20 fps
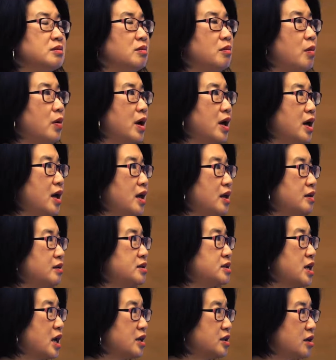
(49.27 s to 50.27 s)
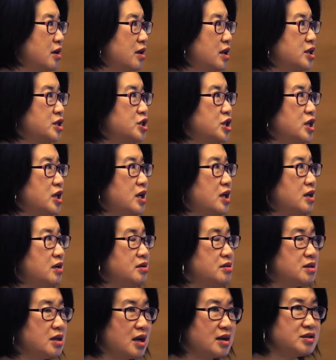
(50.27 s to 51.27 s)
when technology
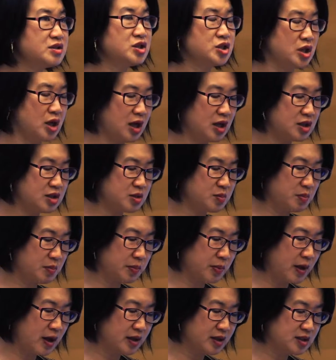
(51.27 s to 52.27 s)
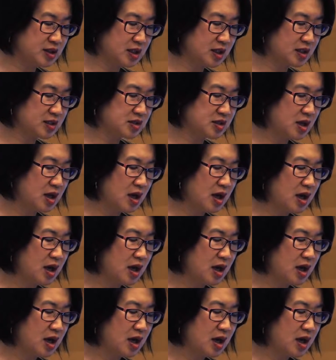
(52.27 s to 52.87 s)
does change politics